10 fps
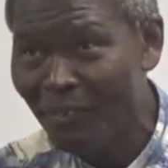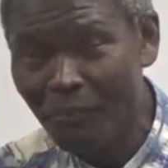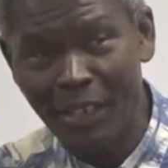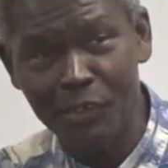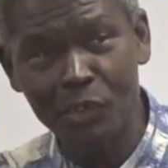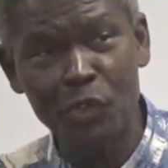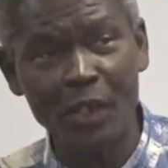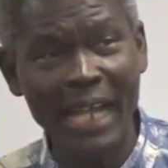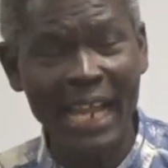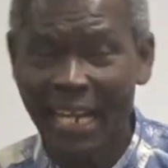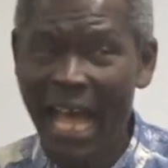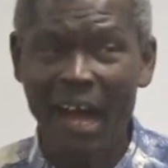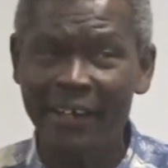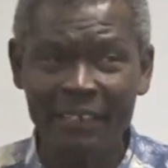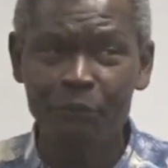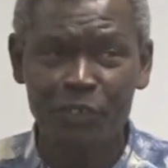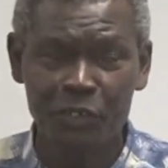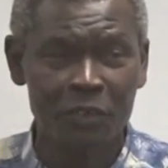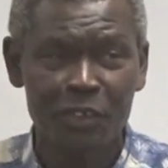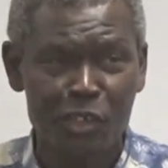But you don't allow him
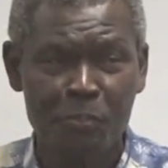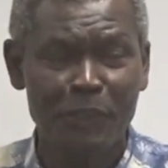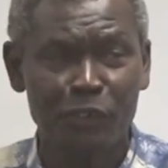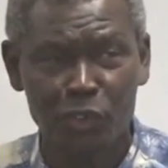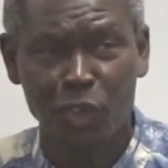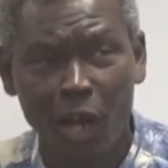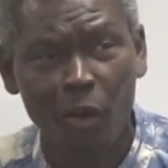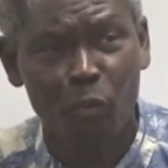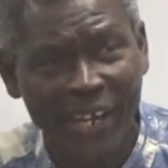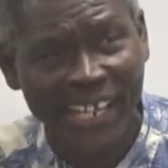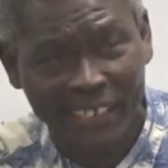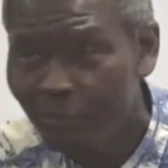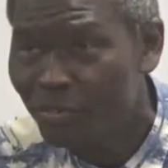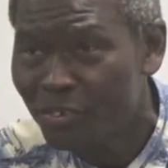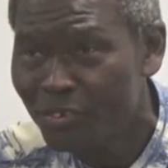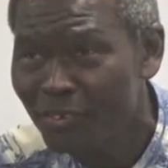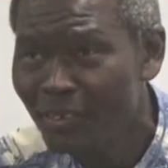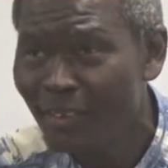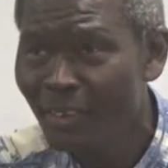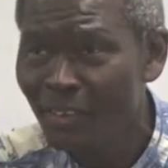to speak to your waves.
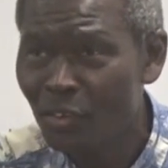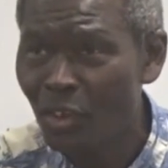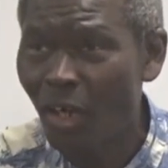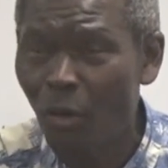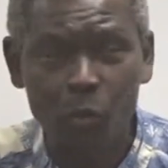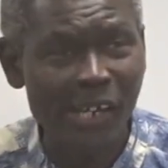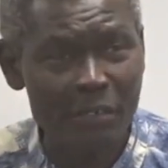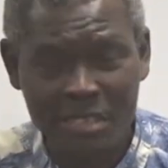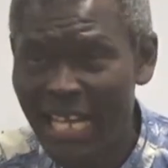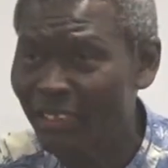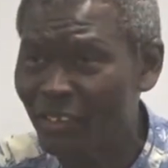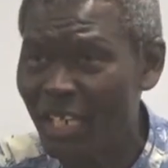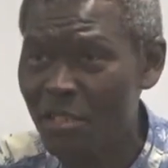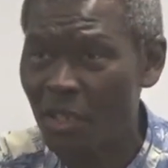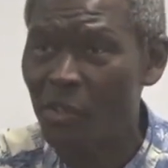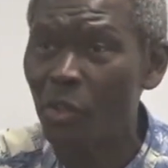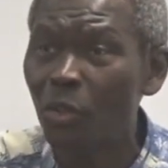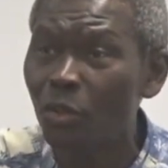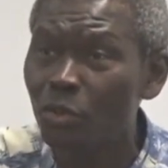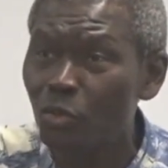Your waves are just
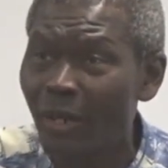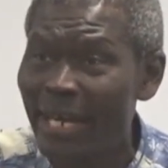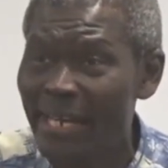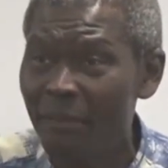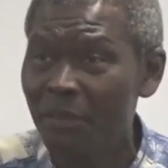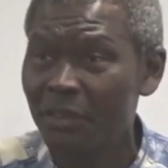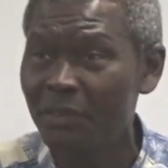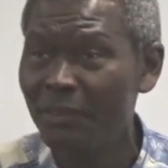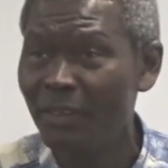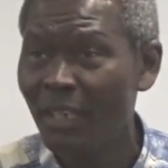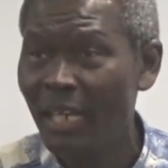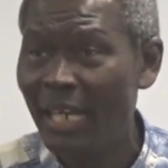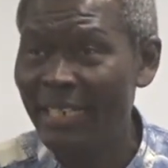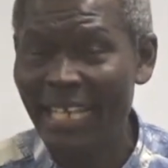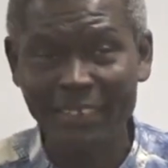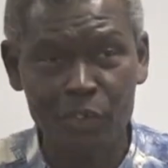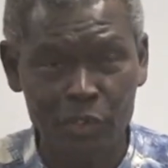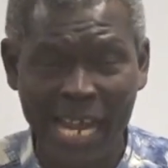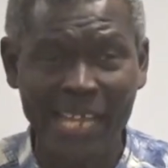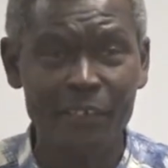huge waves, and they are
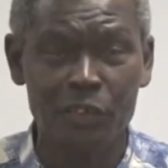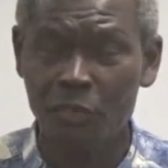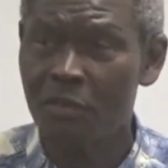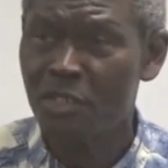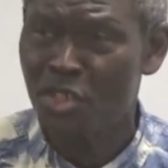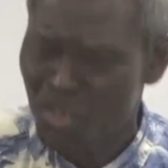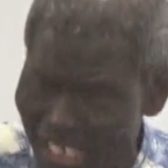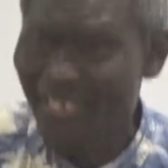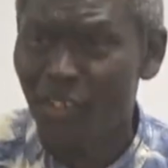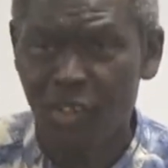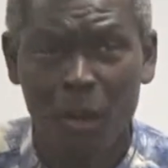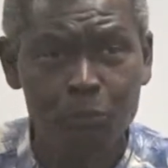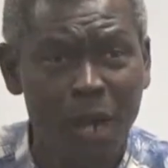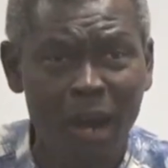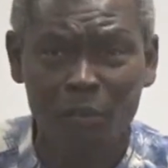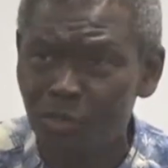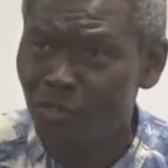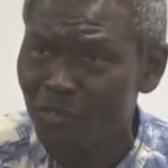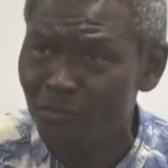trying to sink your boat.